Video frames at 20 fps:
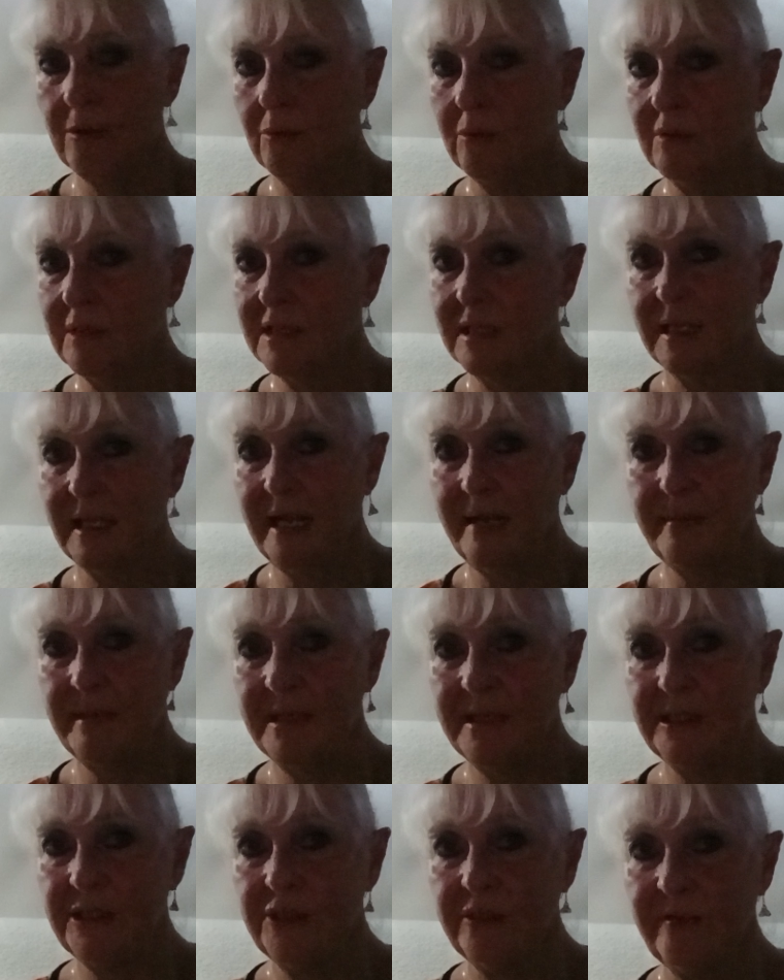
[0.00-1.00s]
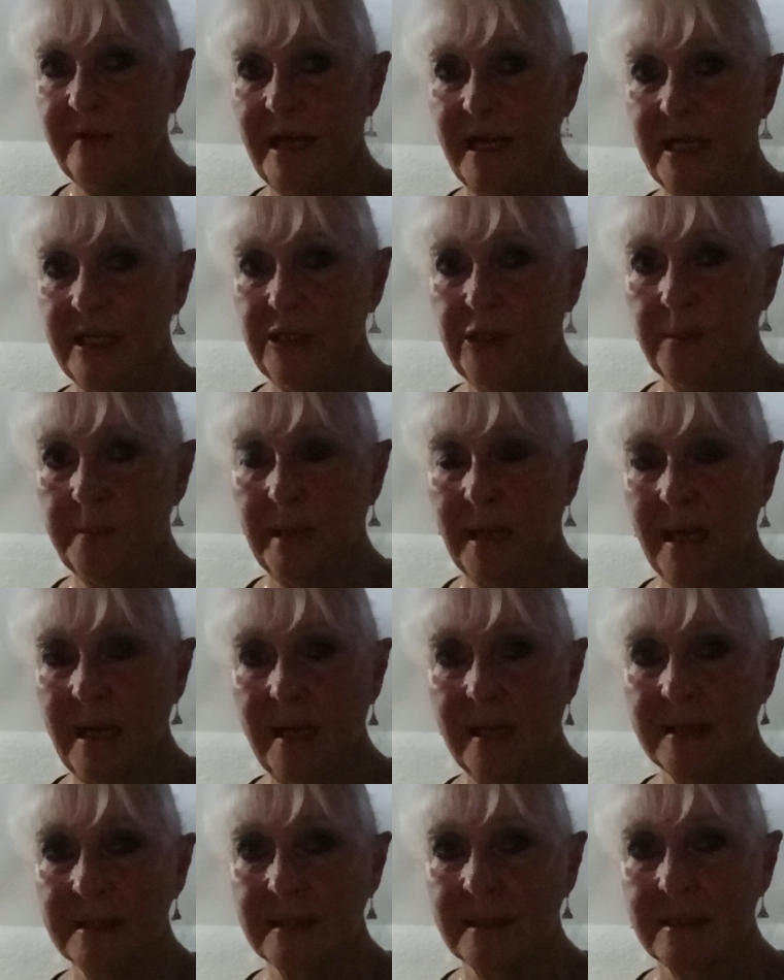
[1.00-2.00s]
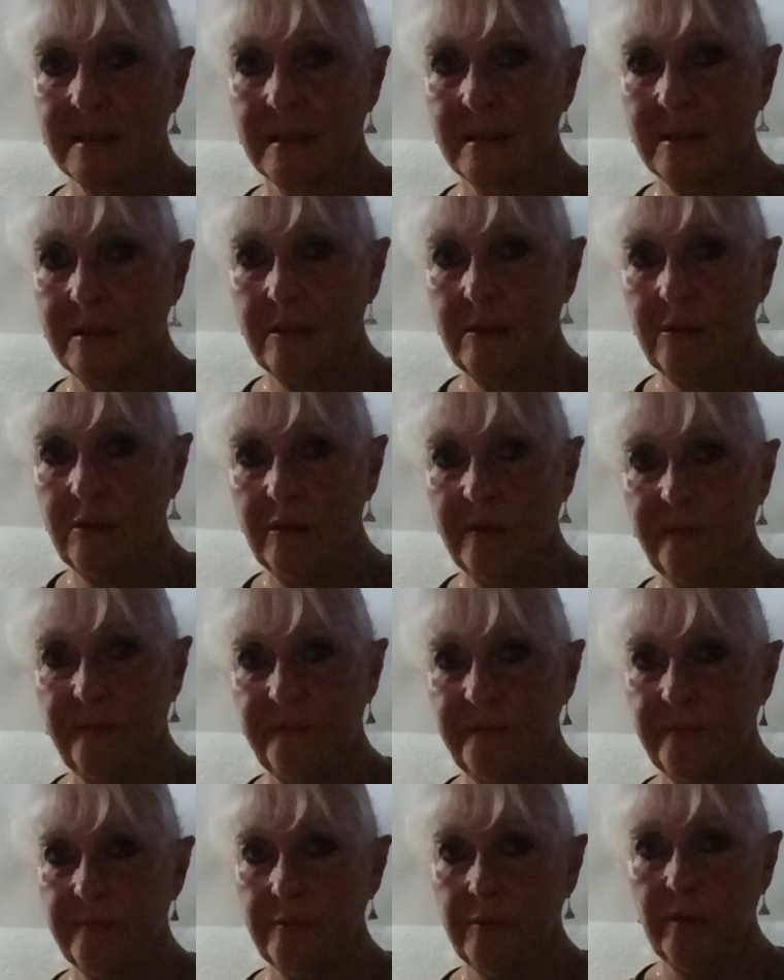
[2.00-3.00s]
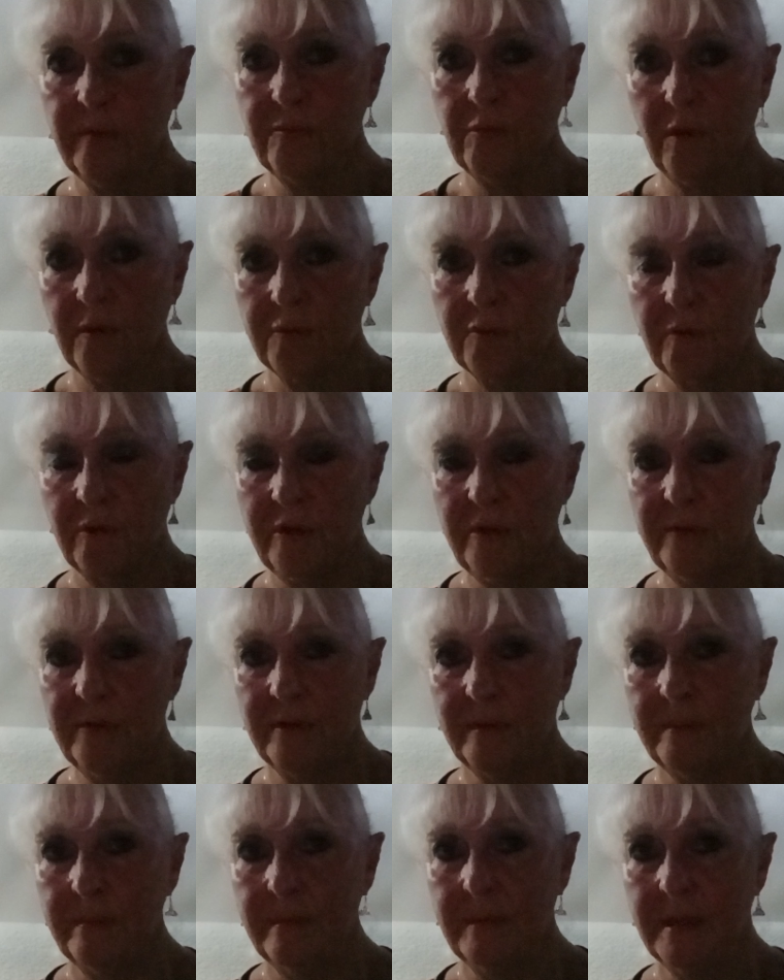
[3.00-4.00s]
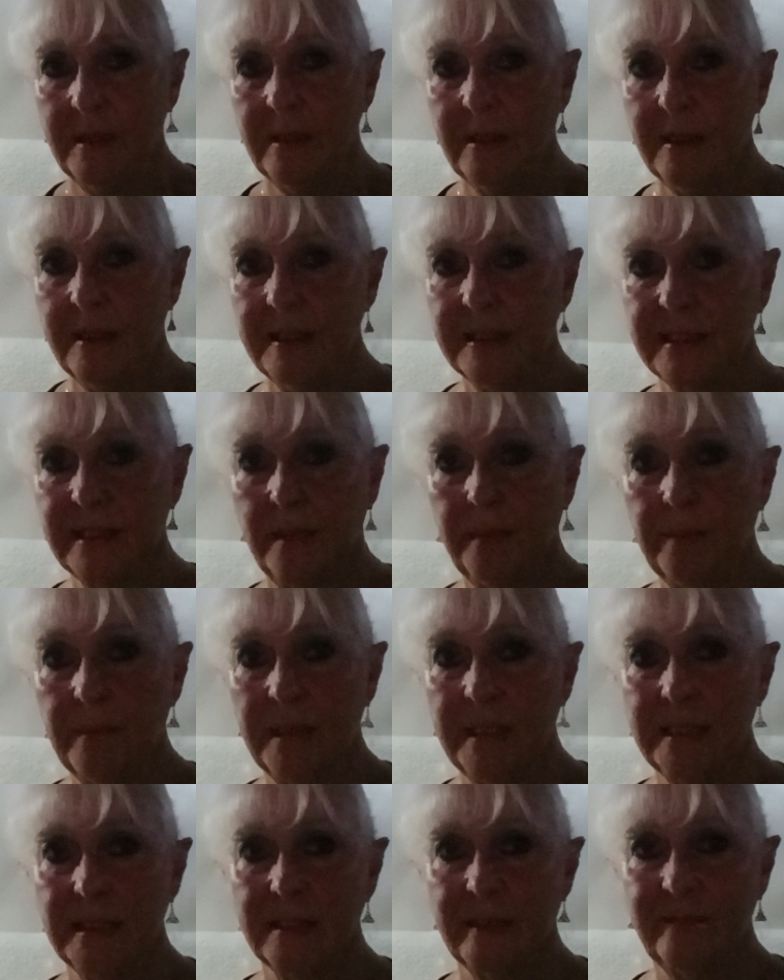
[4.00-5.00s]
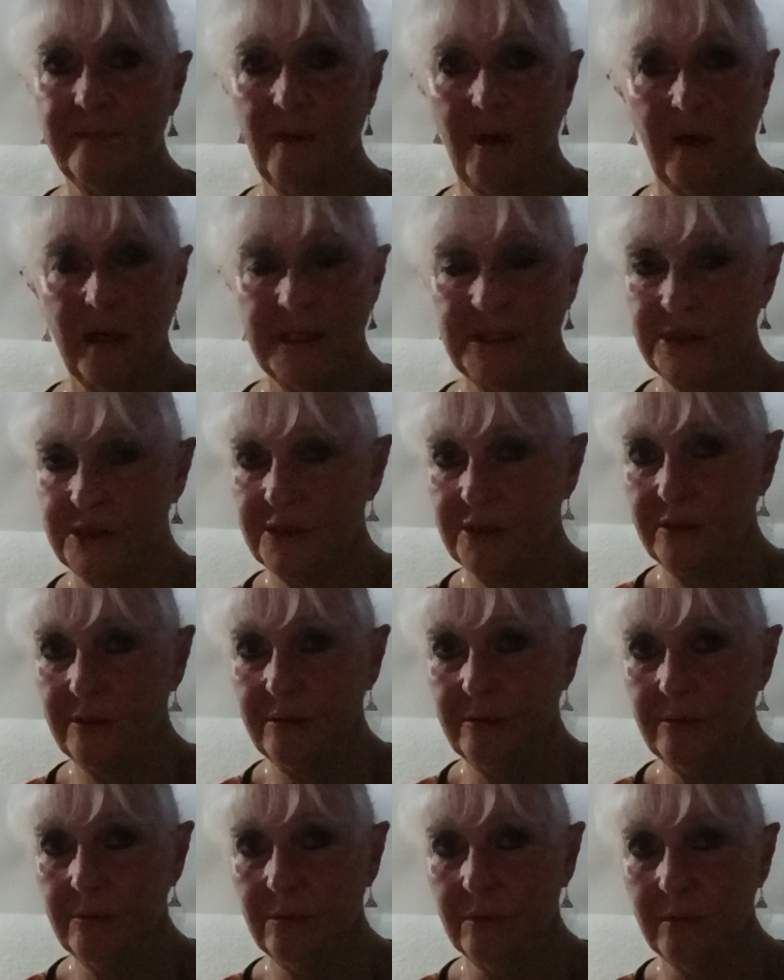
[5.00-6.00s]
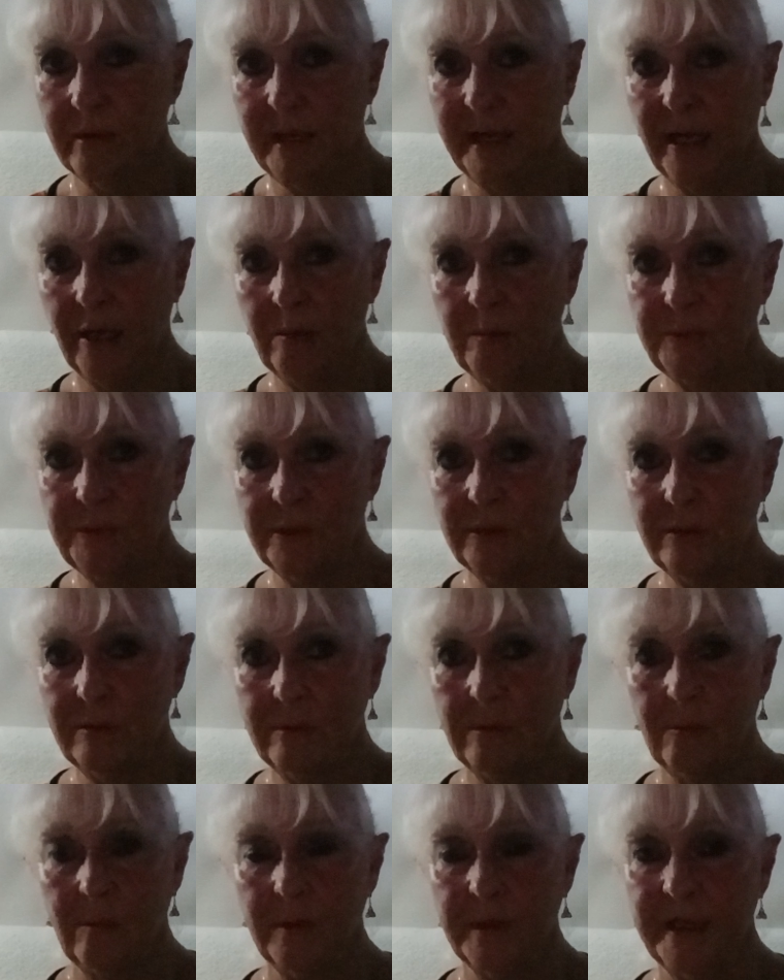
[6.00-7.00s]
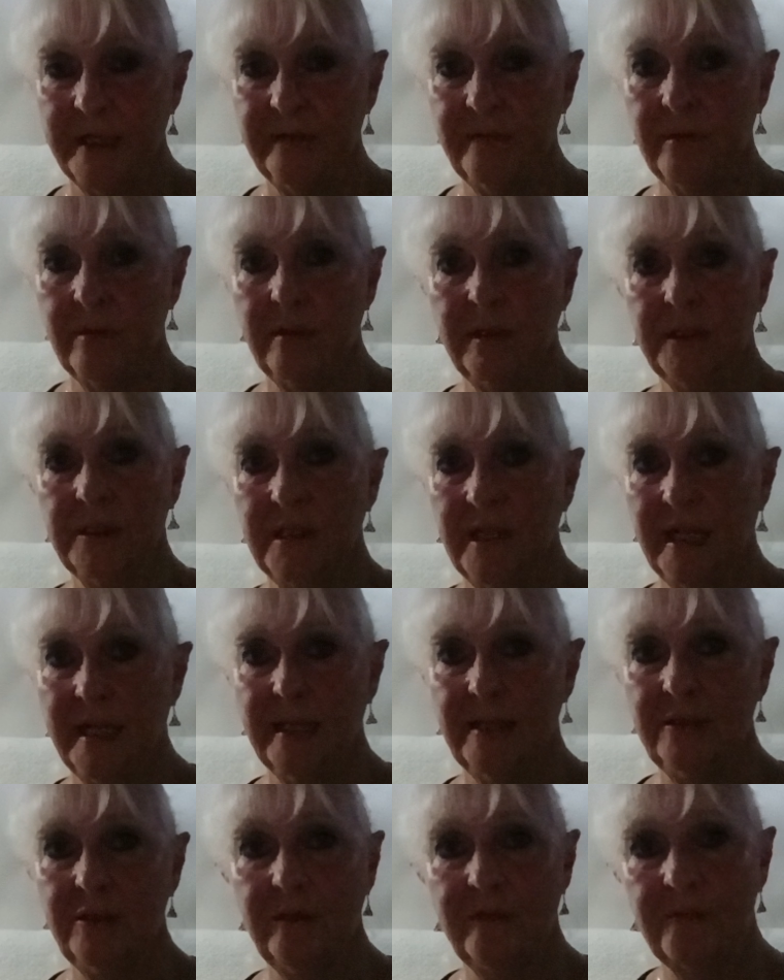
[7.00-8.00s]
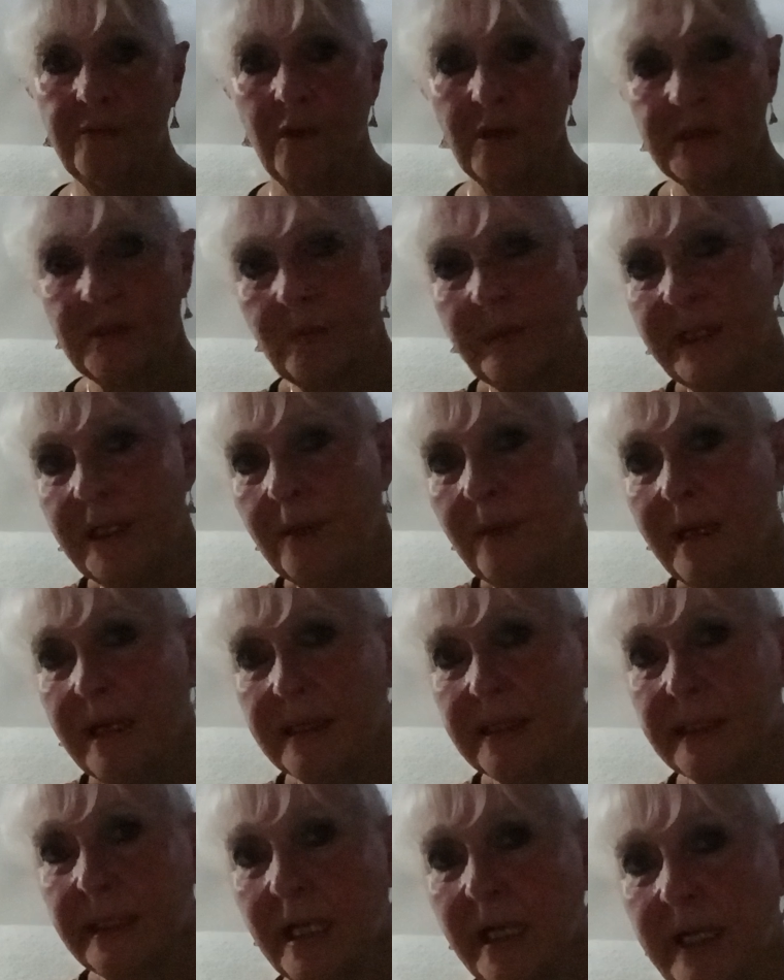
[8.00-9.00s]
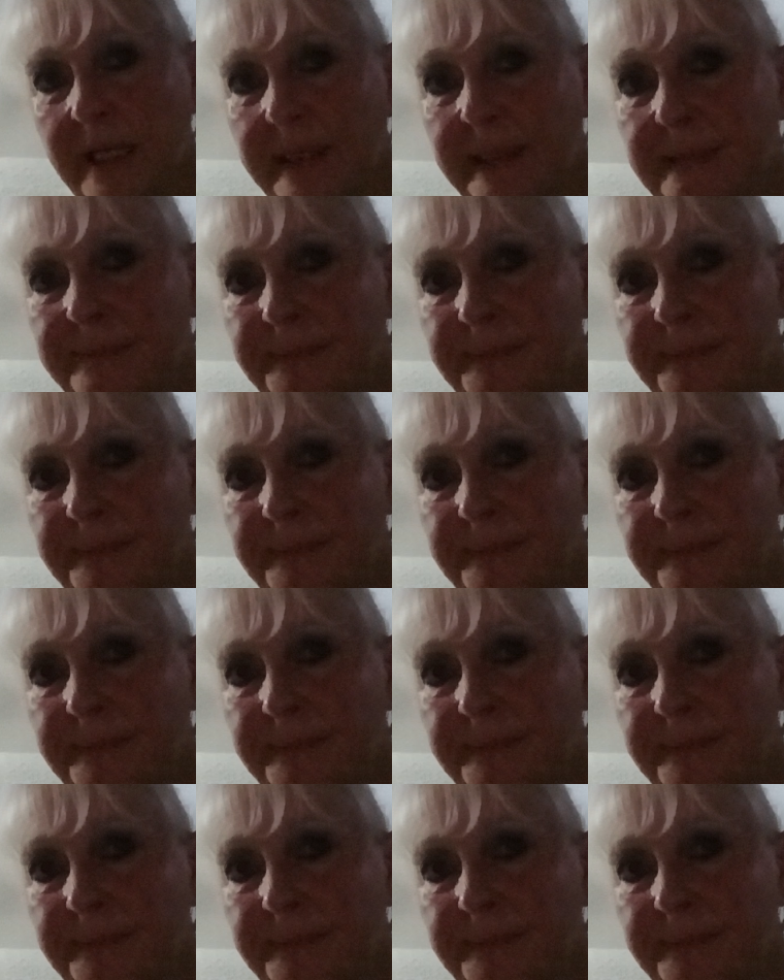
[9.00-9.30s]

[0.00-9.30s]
all the calamities you've had in your past. You've got through them. Somebody's advised you or helped you or whatever, and you've got to where you are today.